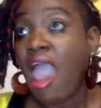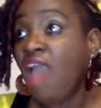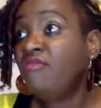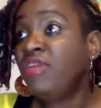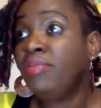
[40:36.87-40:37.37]

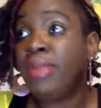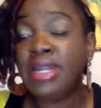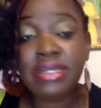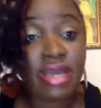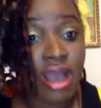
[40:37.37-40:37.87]

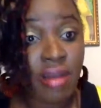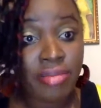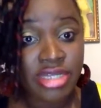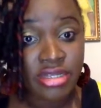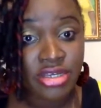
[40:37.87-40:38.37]
Everybody that are
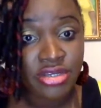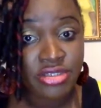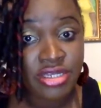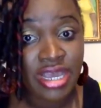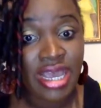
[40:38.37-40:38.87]
billionaire
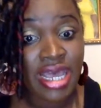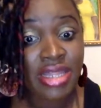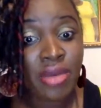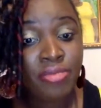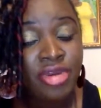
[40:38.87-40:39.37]
today,
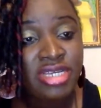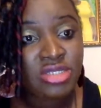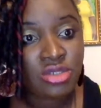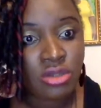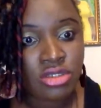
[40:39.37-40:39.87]
they bring
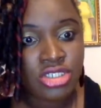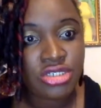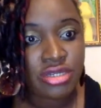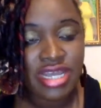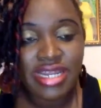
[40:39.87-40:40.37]

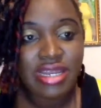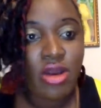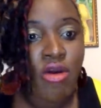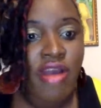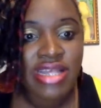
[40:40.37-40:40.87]
solution. They
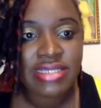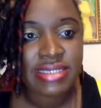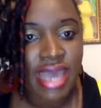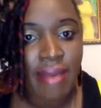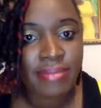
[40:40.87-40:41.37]
didn't go and
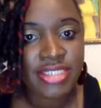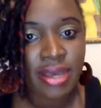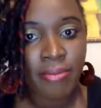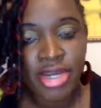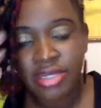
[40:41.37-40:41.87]
scam
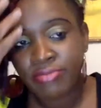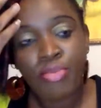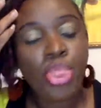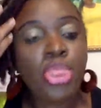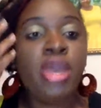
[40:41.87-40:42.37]
somebody.
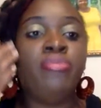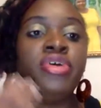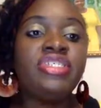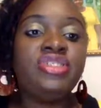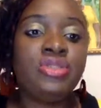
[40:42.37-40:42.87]
They
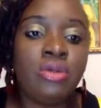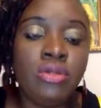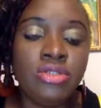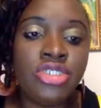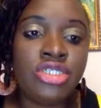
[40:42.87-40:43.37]
brought
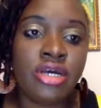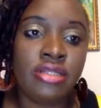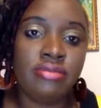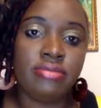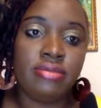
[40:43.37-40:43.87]

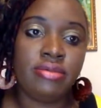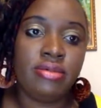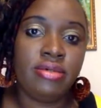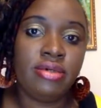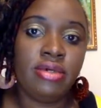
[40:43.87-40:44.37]
solution.
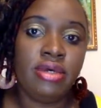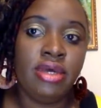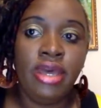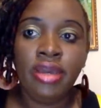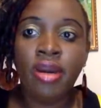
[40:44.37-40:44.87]

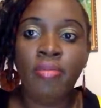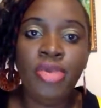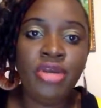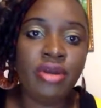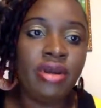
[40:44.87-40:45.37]

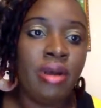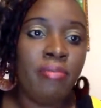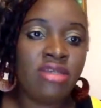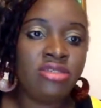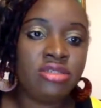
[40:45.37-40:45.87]
Computer,
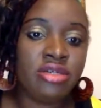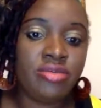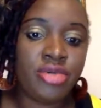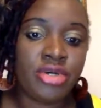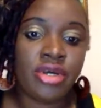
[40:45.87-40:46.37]
Mark
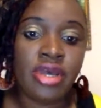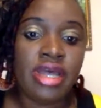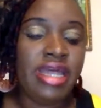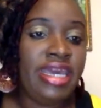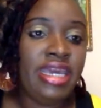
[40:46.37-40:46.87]
Zuckerberg,
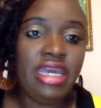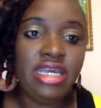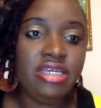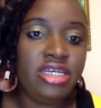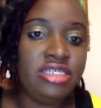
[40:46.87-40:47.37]

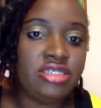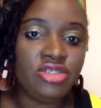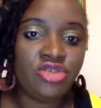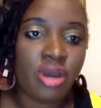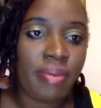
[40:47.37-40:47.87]
he's a
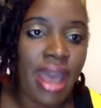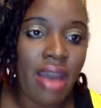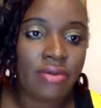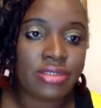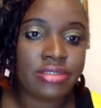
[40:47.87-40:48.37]

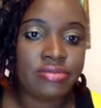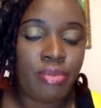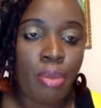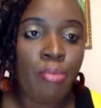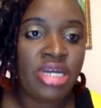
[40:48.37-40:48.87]
dropout.
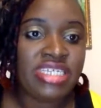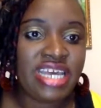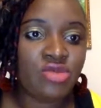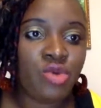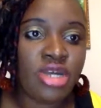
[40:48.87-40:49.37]
But
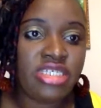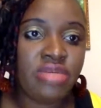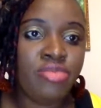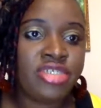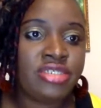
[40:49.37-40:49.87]
guess what?
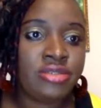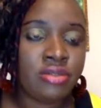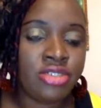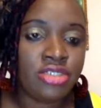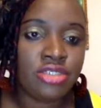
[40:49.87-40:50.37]
It brought
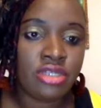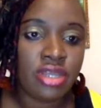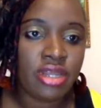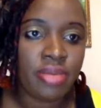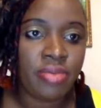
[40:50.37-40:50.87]
solution to a
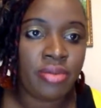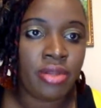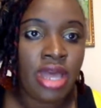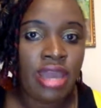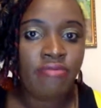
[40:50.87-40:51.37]
lot of
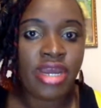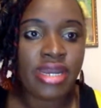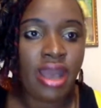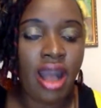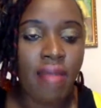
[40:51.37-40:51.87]
people. Right
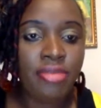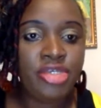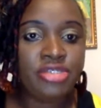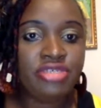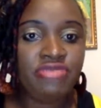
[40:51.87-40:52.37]
now, I'm
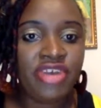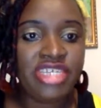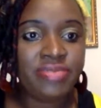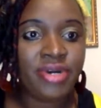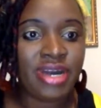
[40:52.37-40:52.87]
using
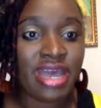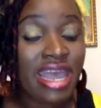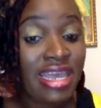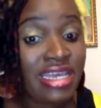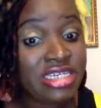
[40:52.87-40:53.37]
Facebook.
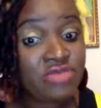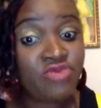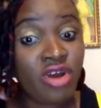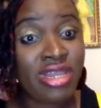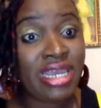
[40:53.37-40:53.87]
He's
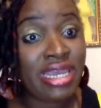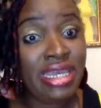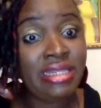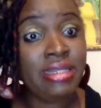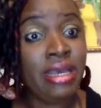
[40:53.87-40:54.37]
rolling
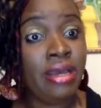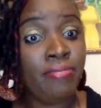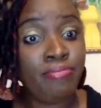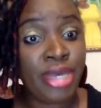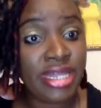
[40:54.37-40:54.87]
in
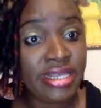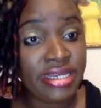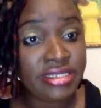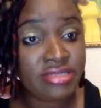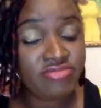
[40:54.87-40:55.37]

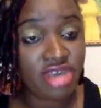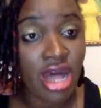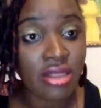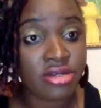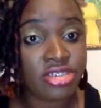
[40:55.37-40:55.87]
billions of
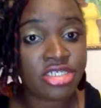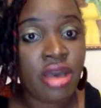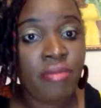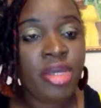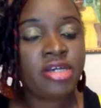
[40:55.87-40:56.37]
dollars
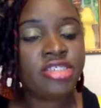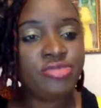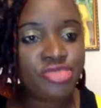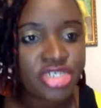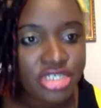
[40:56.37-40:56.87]
because he
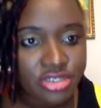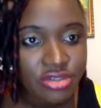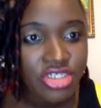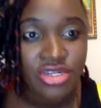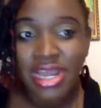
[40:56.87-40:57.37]
brought
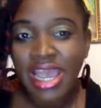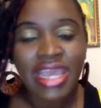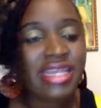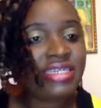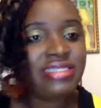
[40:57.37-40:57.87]
solution.
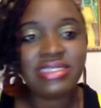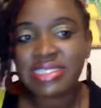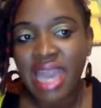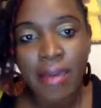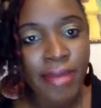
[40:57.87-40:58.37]
He didn't
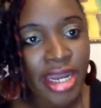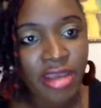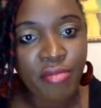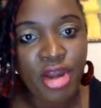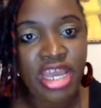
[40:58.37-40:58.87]
scam
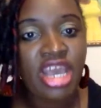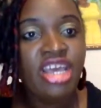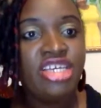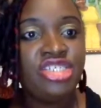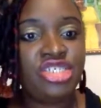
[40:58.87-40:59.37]
anybody.
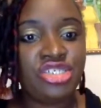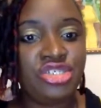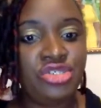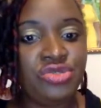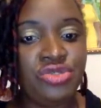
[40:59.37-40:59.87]
He just
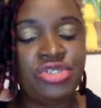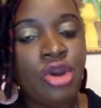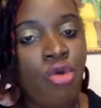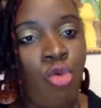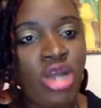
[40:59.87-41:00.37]
used
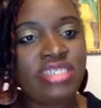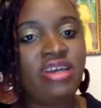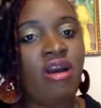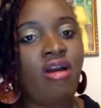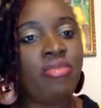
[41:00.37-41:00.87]

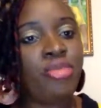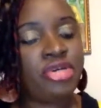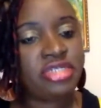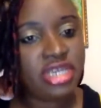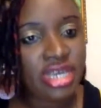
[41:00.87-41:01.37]
what God
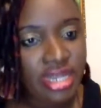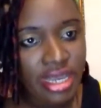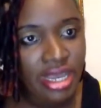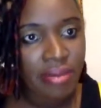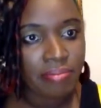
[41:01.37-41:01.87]
put in
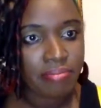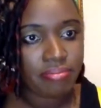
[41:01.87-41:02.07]
him.